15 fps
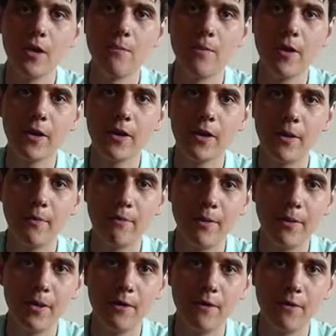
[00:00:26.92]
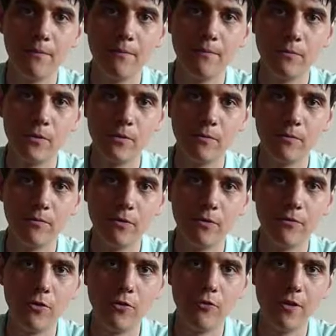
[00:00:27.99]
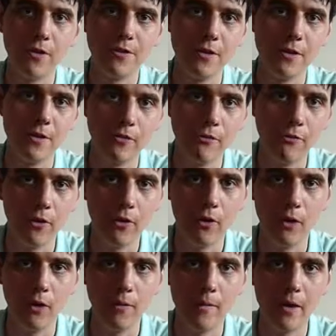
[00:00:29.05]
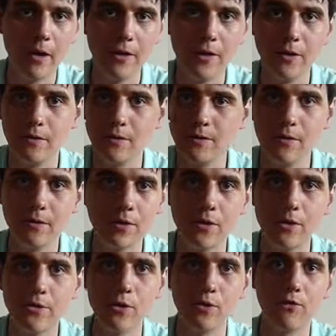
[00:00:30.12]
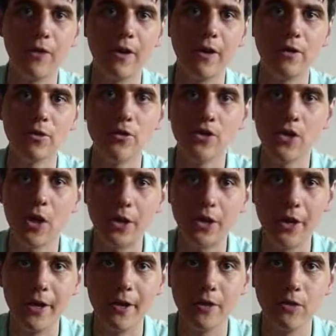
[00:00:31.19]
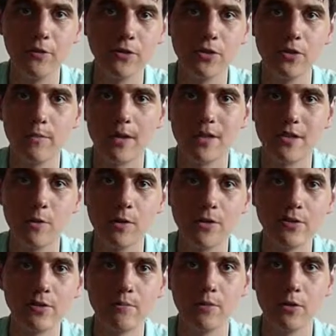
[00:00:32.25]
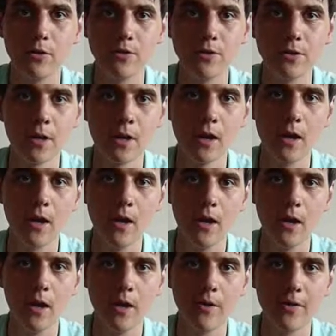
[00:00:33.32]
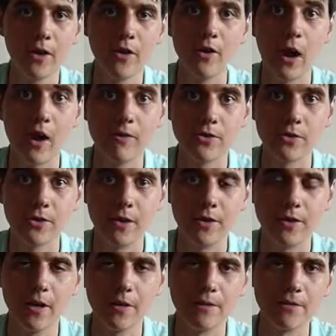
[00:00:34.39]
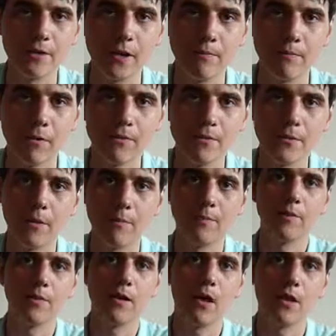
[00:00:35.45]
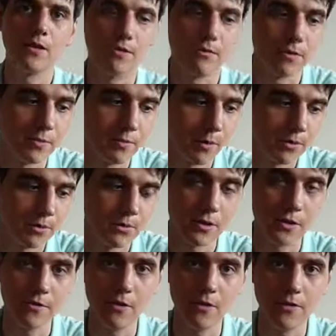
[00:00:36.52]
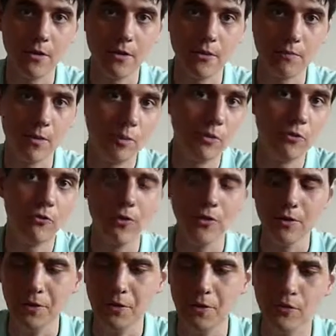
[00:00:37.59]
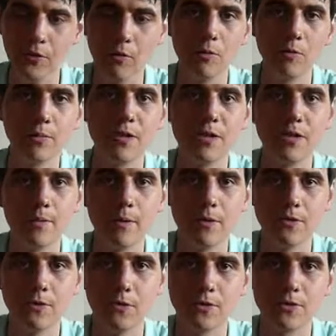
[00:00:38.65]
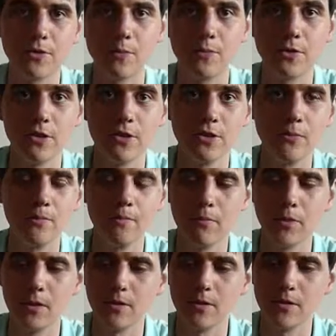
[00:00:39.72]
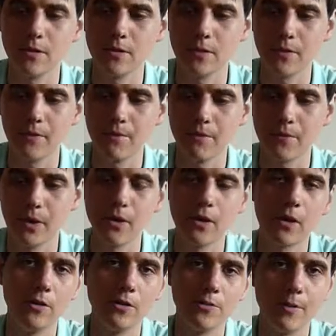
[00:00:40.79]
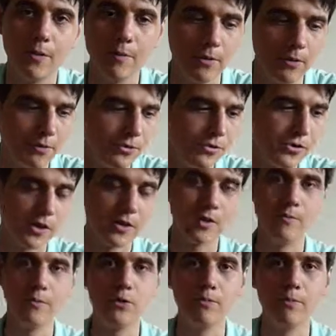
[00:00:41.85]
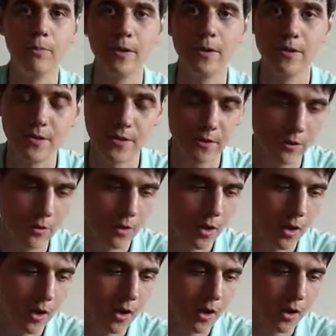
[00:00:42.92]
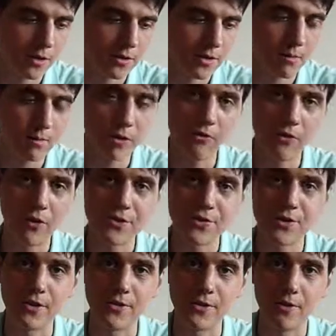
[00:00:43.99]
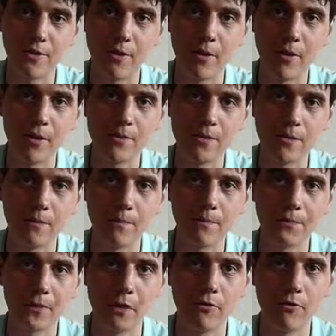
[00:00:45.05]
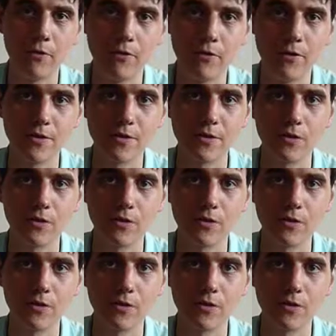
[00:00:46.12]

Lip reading: Make a beer review video for any sort of English style ale, it doesn't matter where it's brewed, that you haven't tried yet, and post it up as a response to this video. It could be fun, if you want to participate or not, it's up to you, but I encourage people to try some new beers, because I believe English ales are amazing if